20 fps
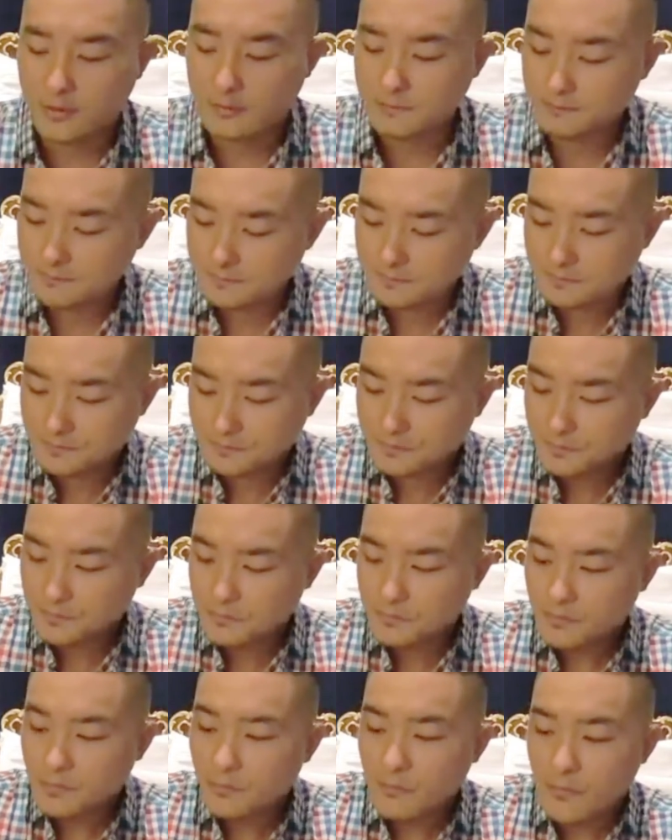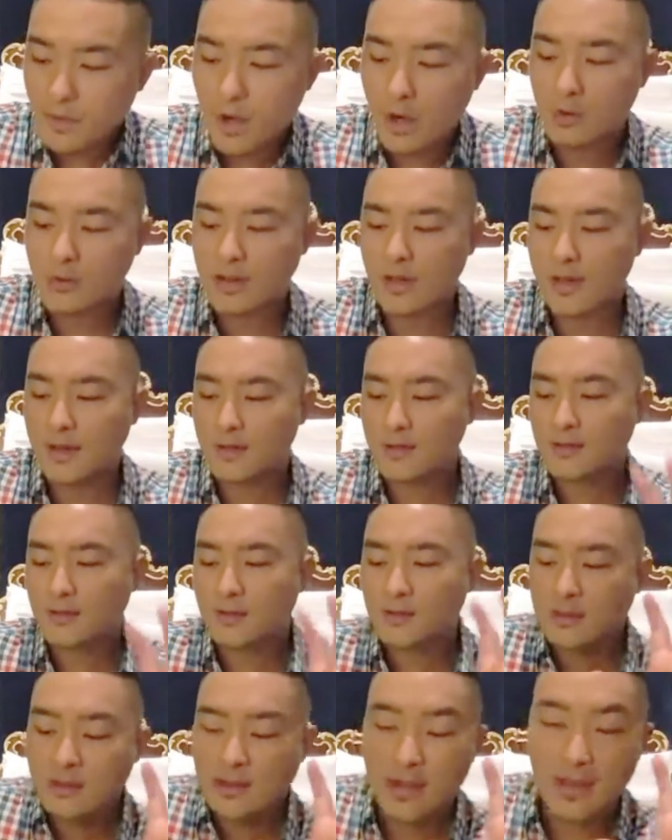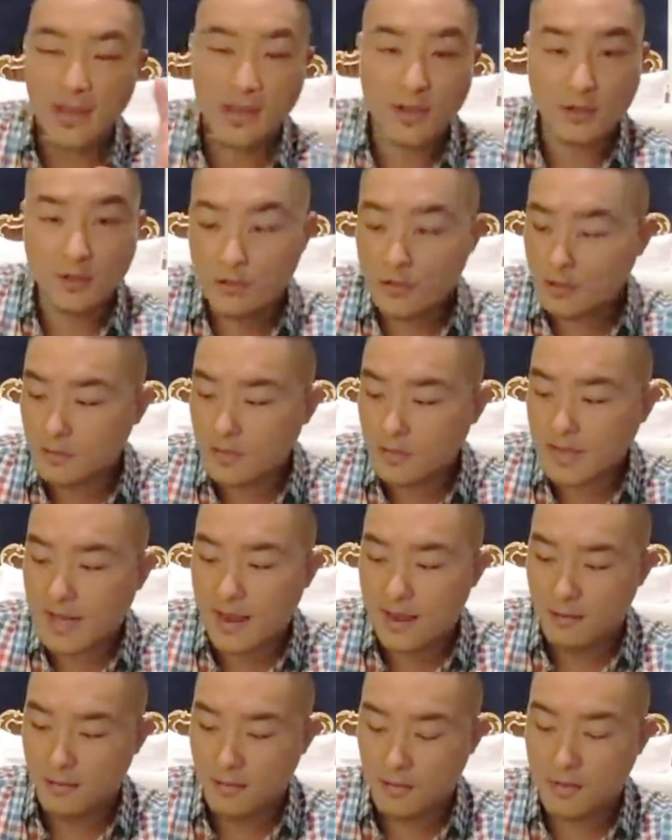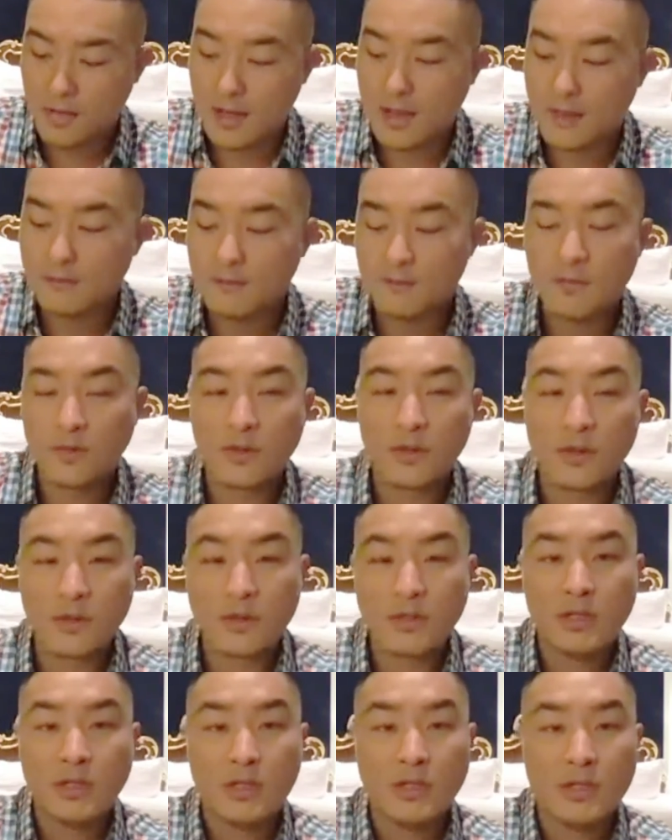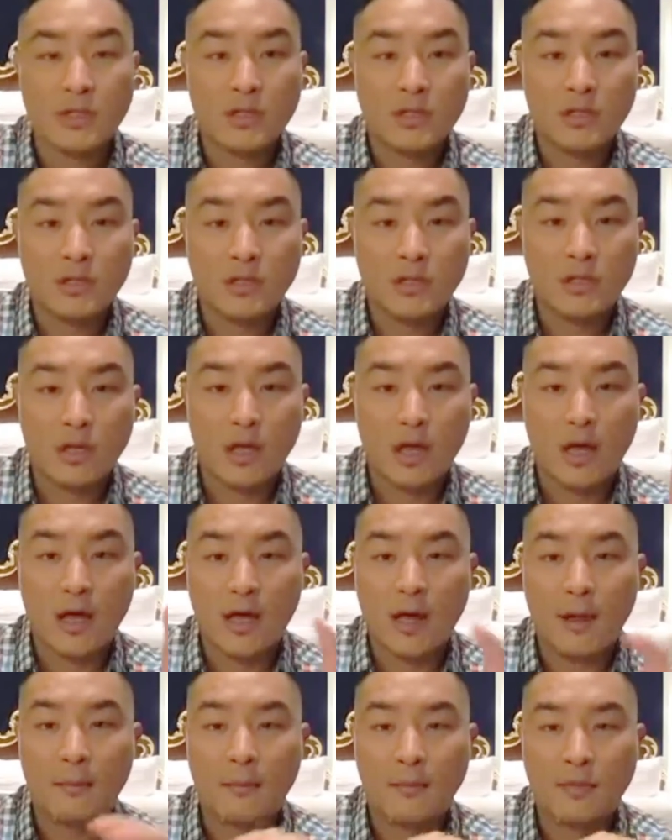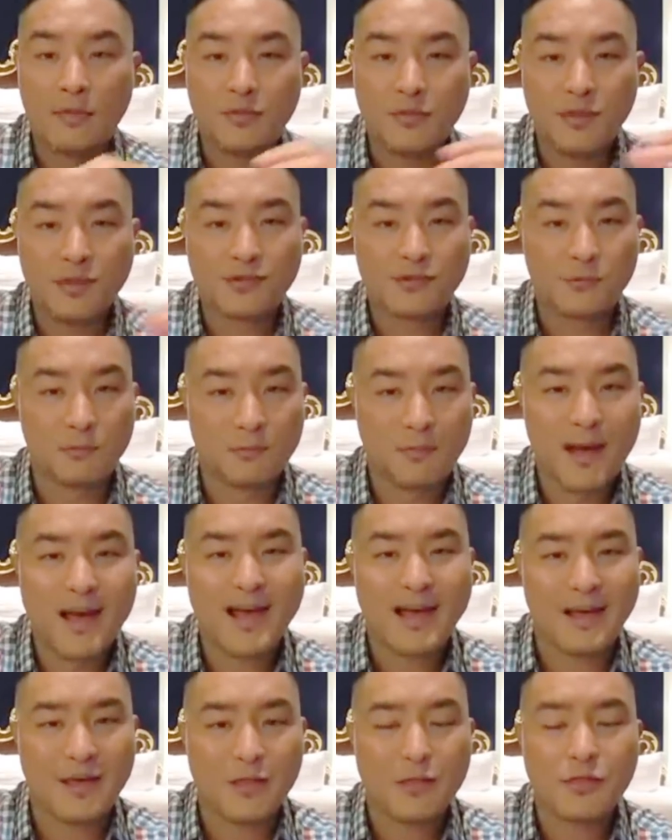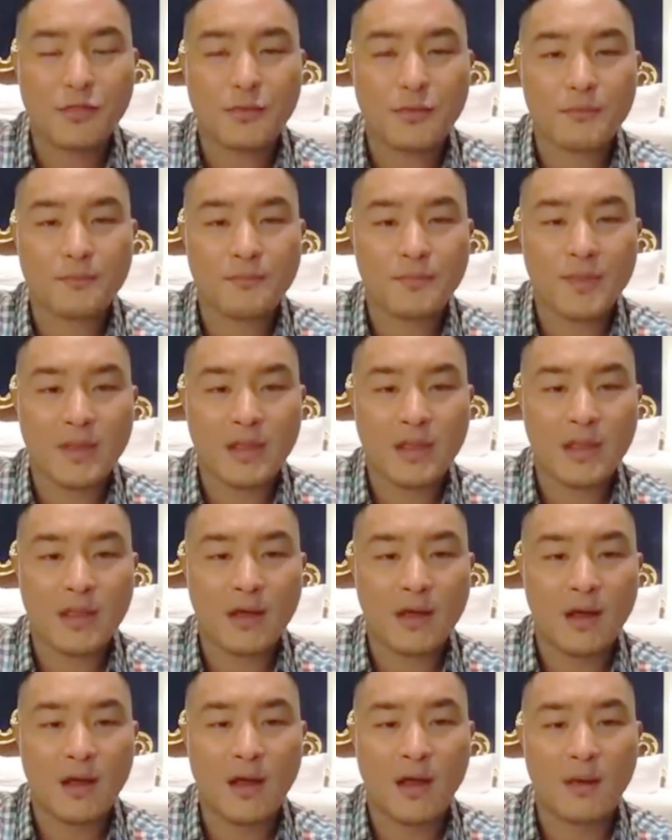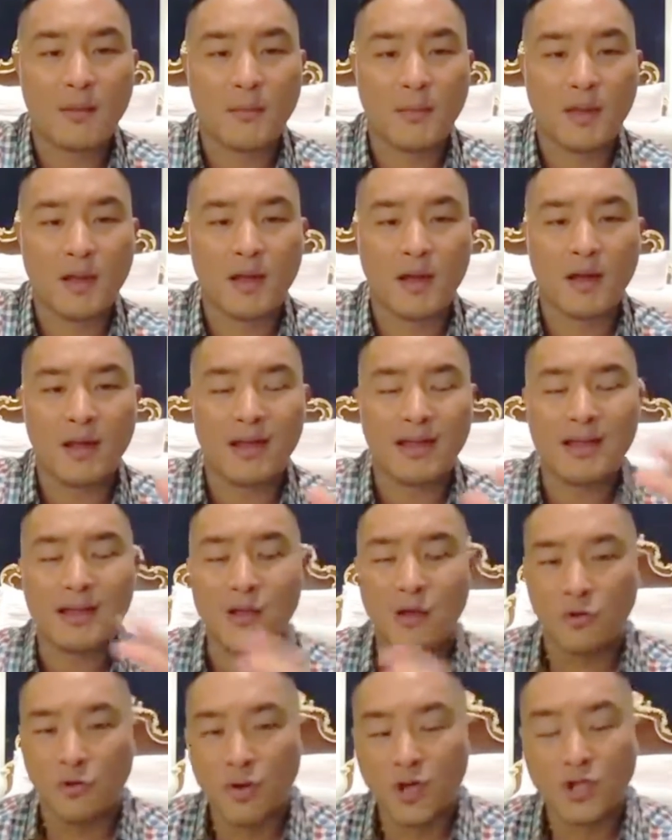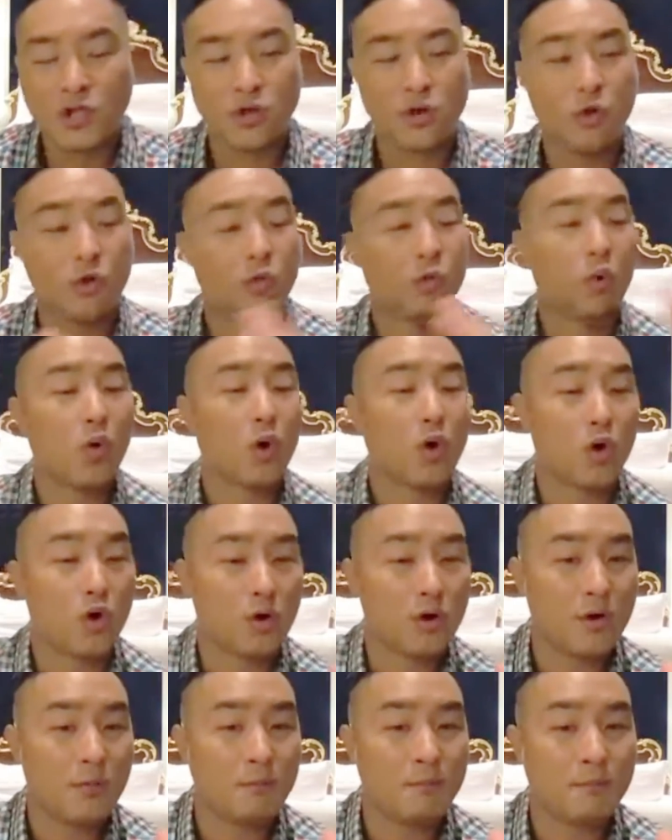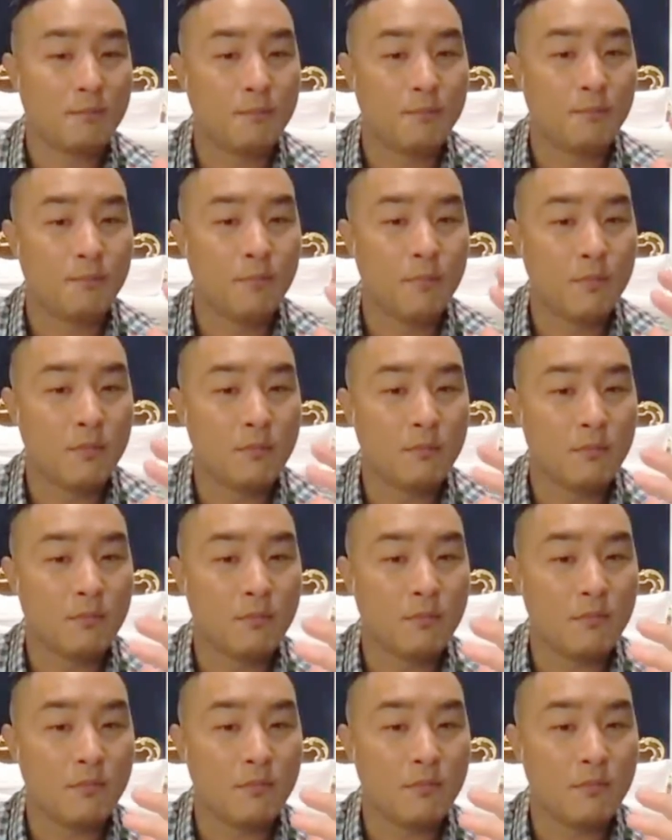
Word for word: so important. Okay, and you hear me now, okay. Um, this month, um, in the original word,